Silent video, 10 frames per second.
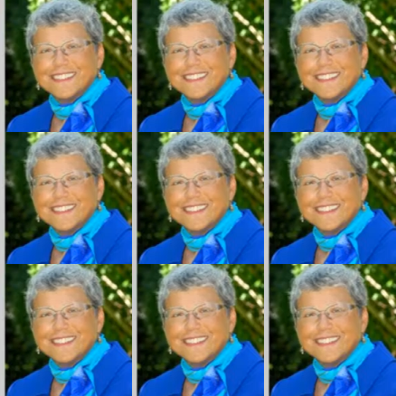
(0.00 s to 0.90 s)

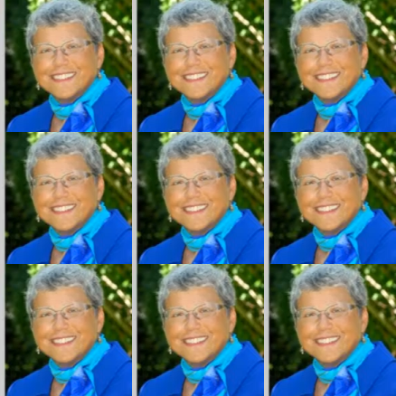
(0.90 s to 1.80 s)

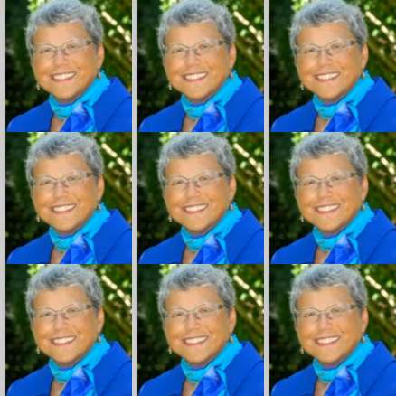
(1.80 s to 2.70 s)

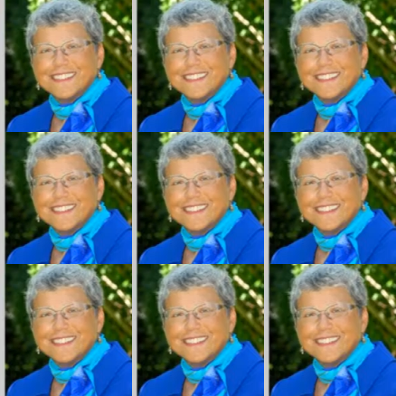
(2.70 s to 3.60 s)

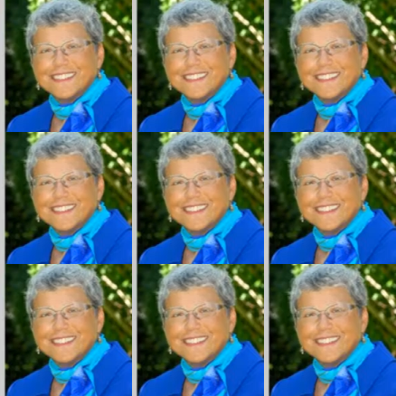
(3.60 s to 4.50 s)

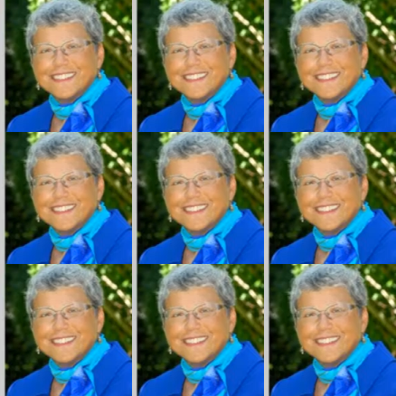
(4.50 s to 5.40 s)

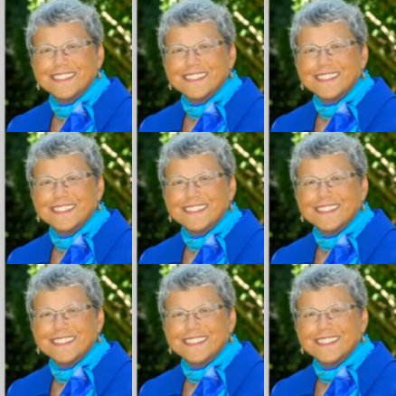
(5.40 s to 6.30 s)

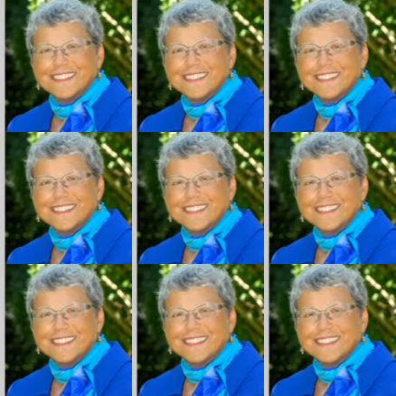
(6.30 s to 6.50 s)
The face doesn't move, so there is nothing to read.